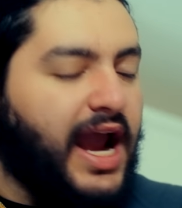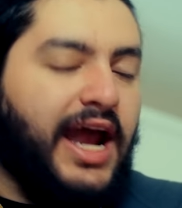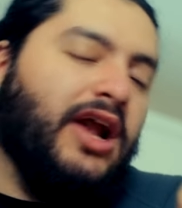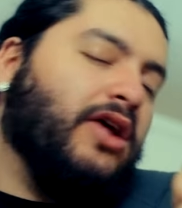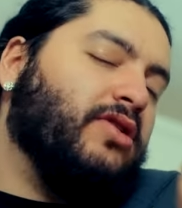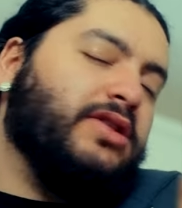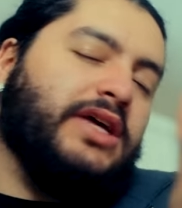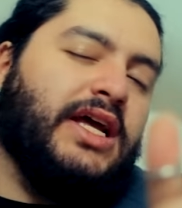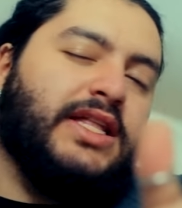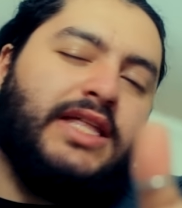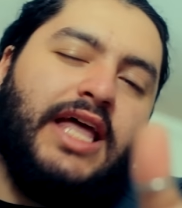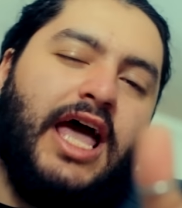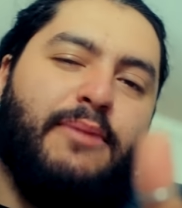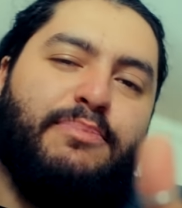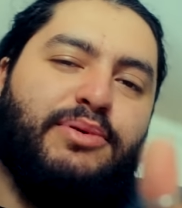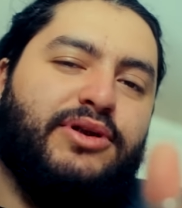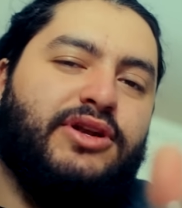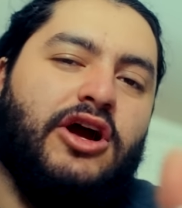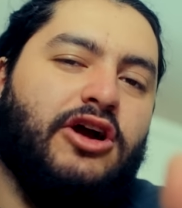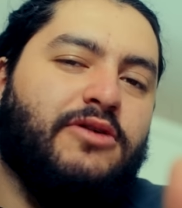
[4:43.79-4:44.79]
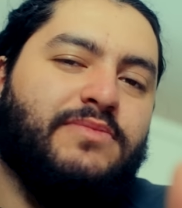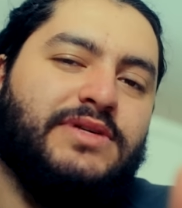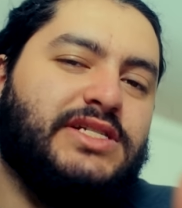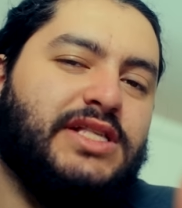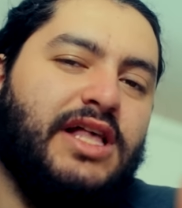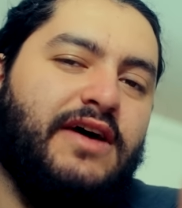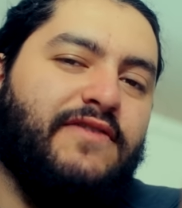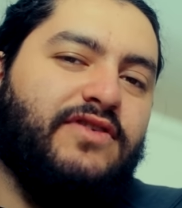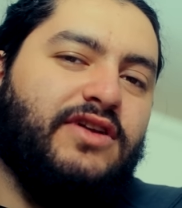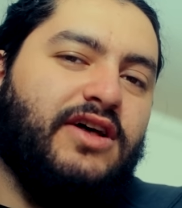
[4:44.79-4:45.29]
It only hit the epidermis
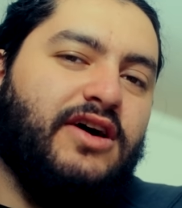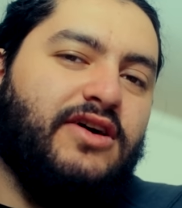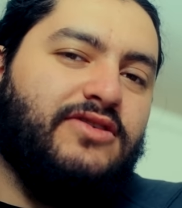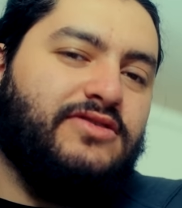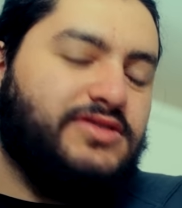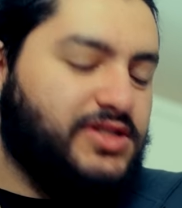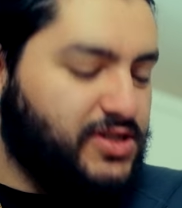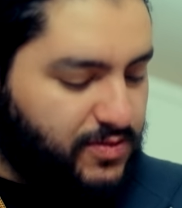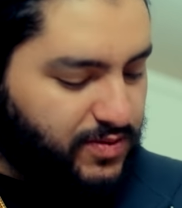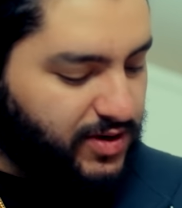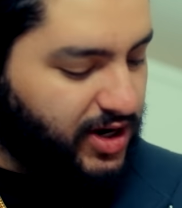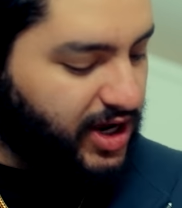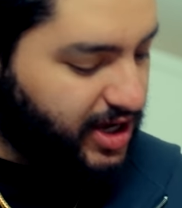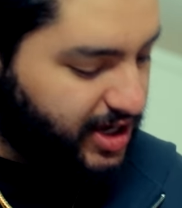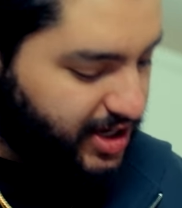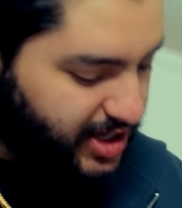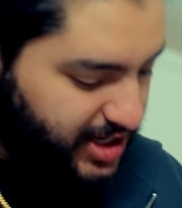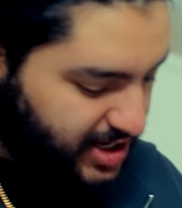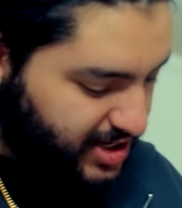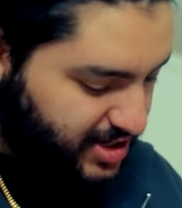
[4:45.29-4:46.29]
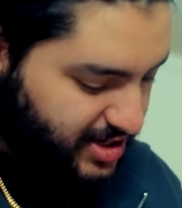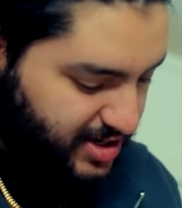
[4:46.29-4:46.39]
level though, so we're good.